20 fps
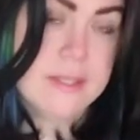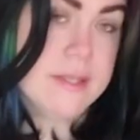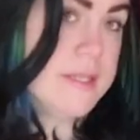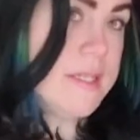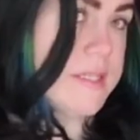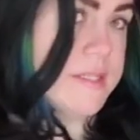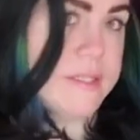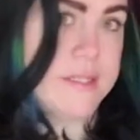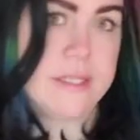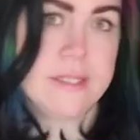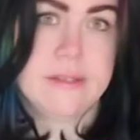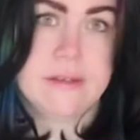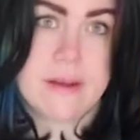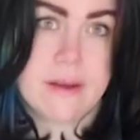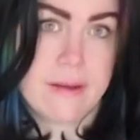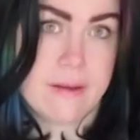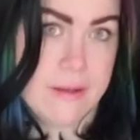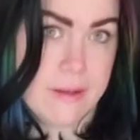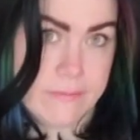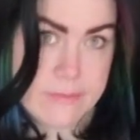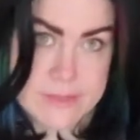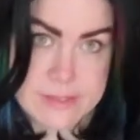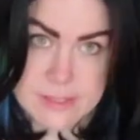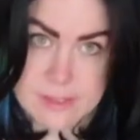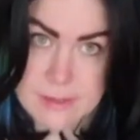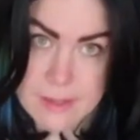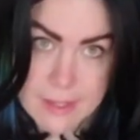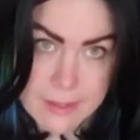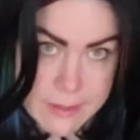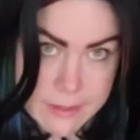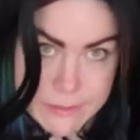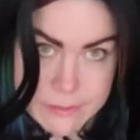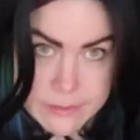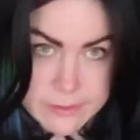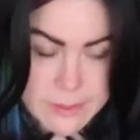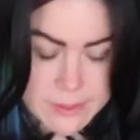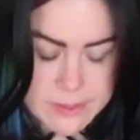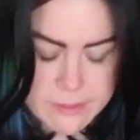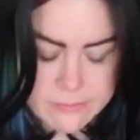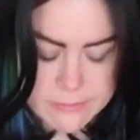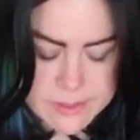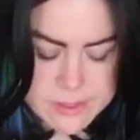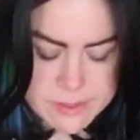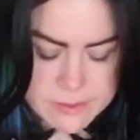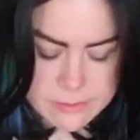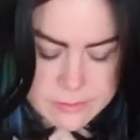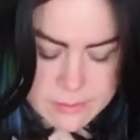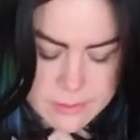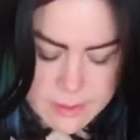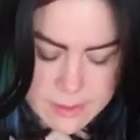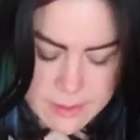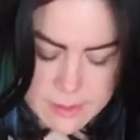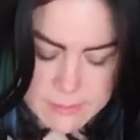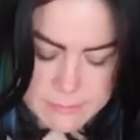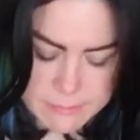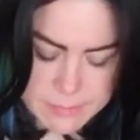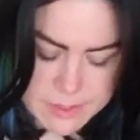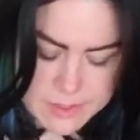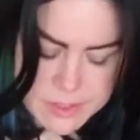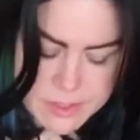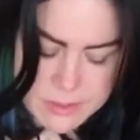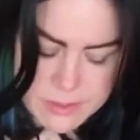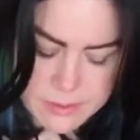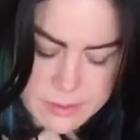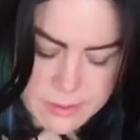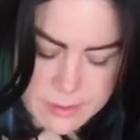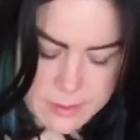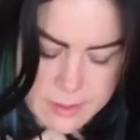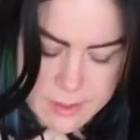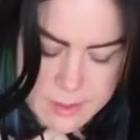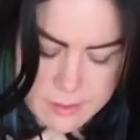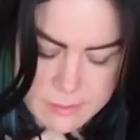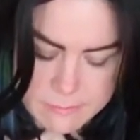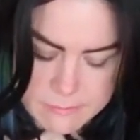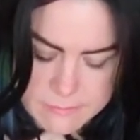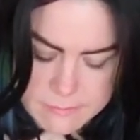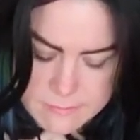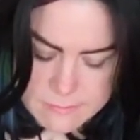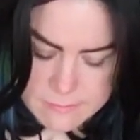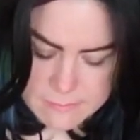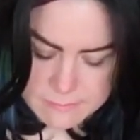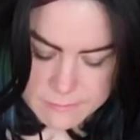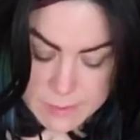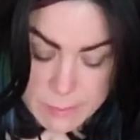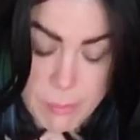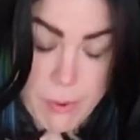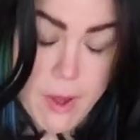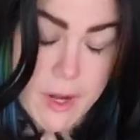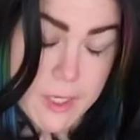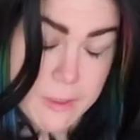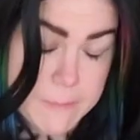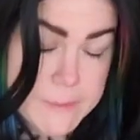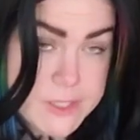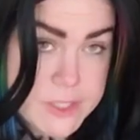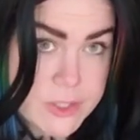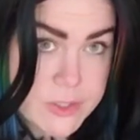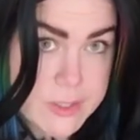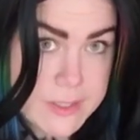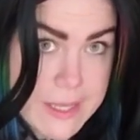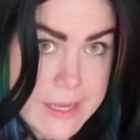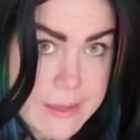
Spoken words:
This did not even slightly look like the original picture, the product picture at